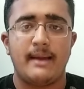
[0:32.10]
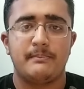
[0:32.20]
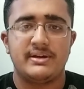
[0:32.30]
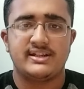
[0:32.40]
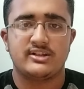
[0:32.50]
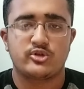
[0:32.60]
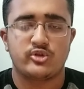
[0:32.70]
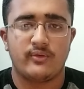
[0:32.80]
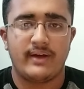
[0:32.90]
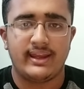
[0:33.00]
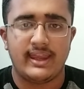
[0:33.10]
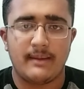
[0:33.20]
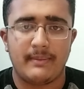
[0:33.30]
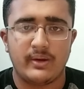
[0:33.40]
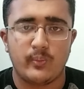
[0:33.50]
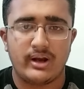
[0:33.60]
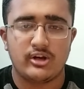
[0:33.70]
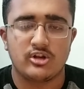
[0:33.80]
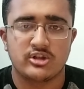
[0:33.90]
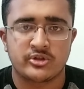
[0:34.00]
have beaten Slovakia by
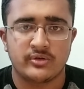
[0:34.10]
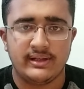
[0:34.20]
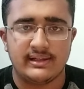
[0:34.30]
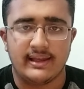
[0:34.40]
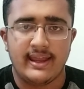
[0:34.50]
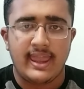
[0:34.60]
1 goals to nil.